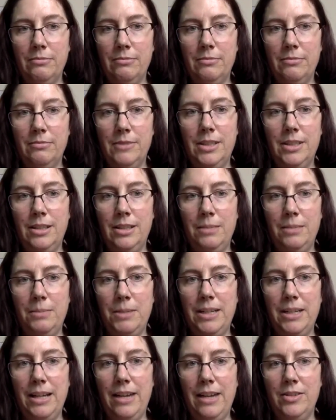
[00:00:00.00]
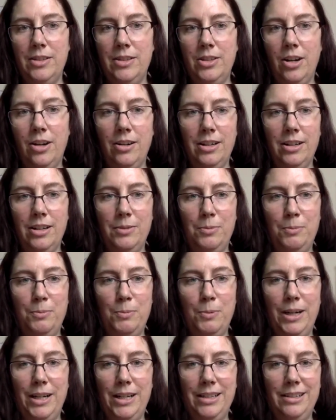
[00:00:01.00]
Does anybody have a targeted
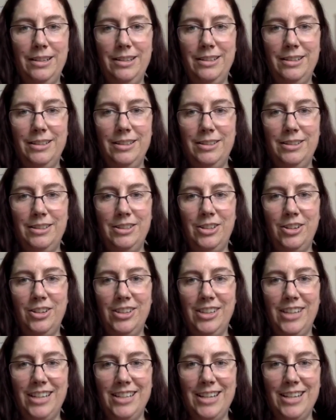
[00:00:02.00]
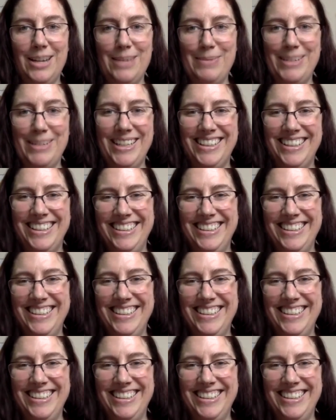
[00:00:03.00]
way to start that topic?